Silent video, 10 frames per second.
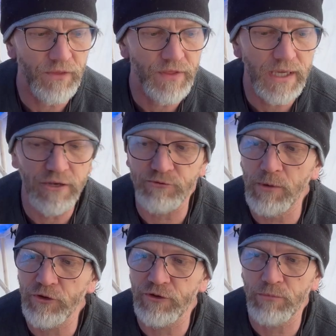think it is
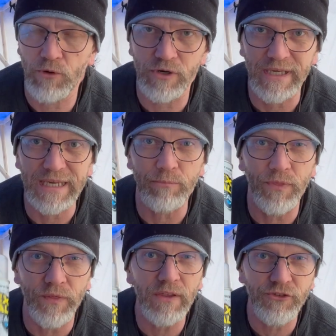most important to keep
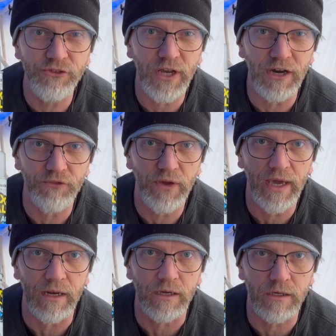this stuff
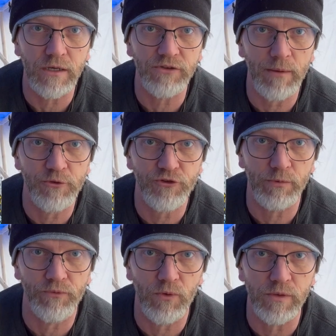at a good temperature
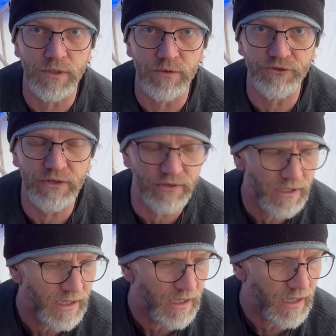before you use it,
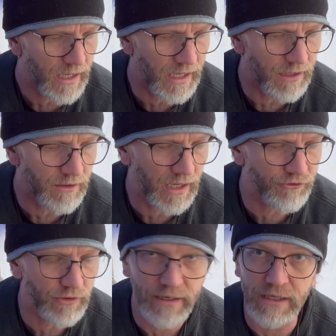and not
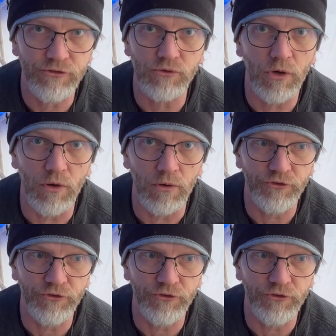to let it get too cold.